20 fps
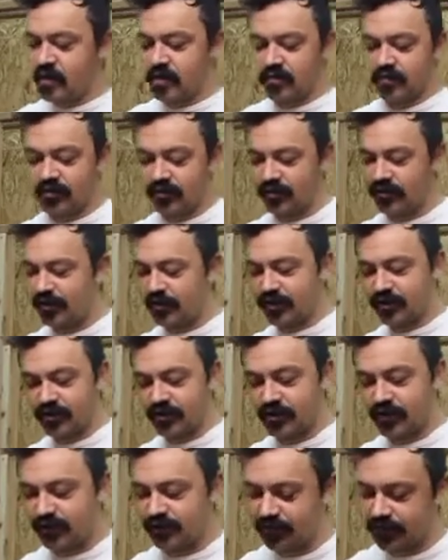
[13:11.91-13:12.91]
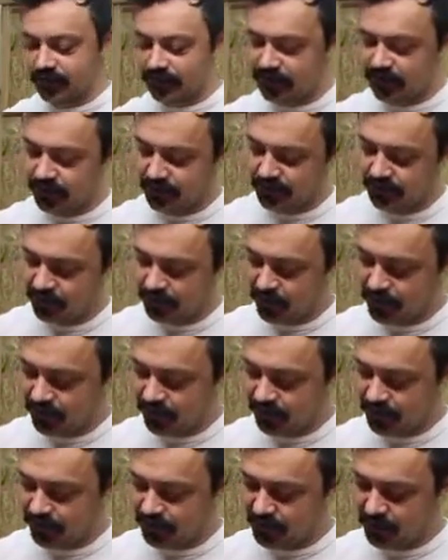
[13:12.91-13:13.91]
just like the chisel, it's important
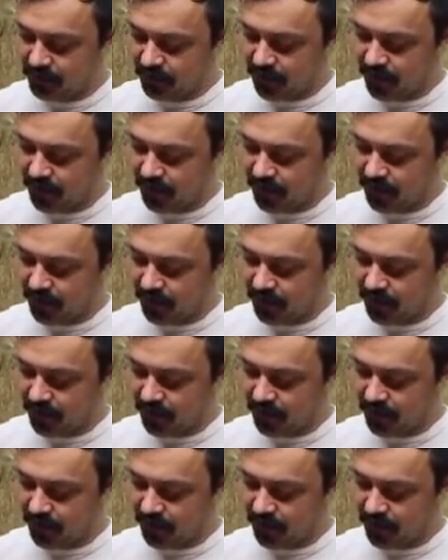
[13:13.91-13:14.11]
to keep it